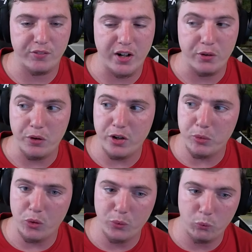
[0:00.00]
perfectly fine. You
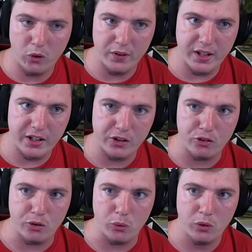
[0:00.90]
end up going 1 out of
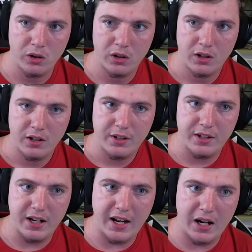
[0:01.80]
your 2.
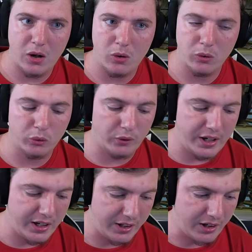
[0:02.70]
Now
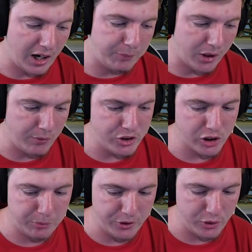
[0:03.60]
granted, I
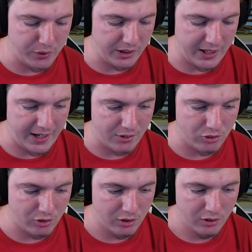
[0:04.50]
probably should have put you in
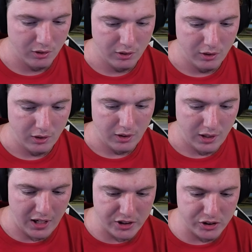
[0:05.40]
last.
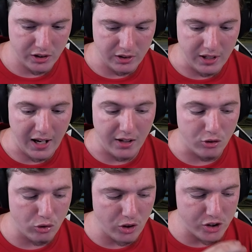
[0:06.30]
Actually,
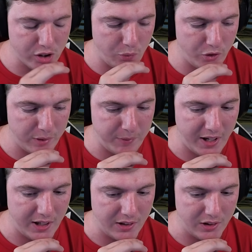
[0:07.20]
yeah, this was actually a really
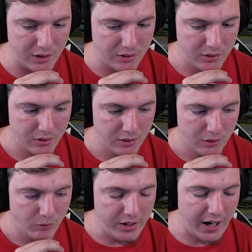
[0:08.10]
bad idea.
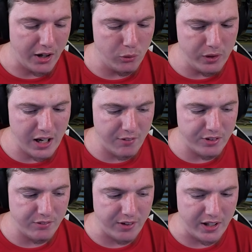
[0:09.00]
Wait, how do we
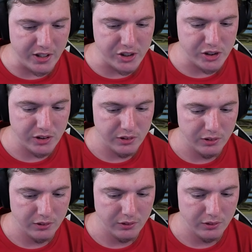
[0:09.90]
have an advantage?